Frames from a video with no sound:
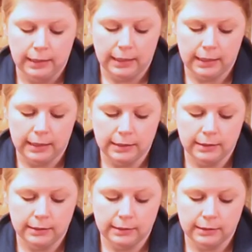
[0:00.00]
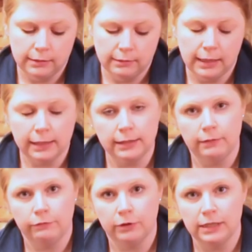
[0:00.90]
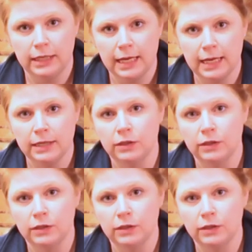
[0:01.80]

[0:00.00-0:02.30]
And that's it for today.